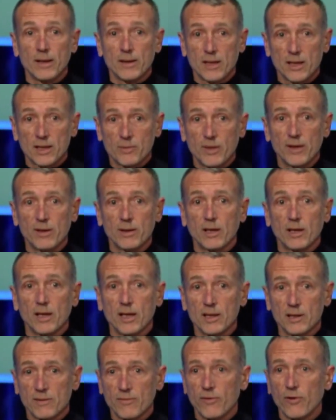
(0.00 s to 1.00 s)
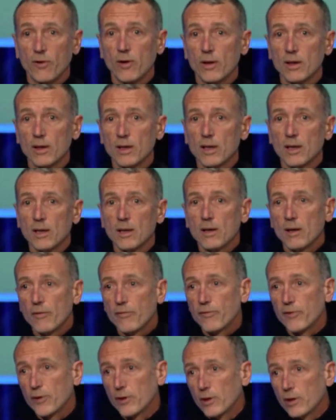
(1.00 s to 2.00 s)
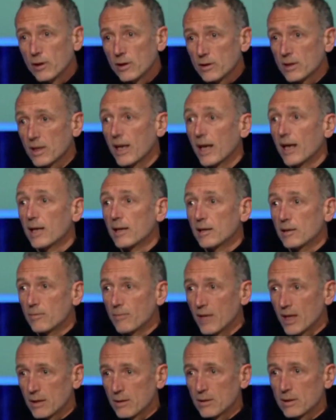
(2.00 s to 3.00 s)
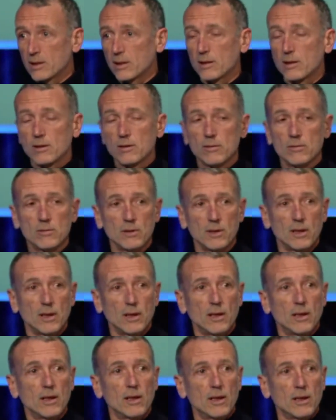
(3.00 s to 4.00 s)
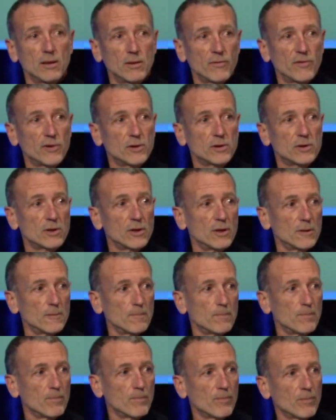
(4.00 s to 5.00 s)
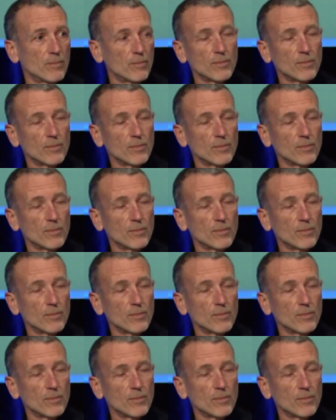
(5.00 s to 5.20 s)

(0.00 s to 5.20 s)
And that's been the case for a few years, and it may continue in the future.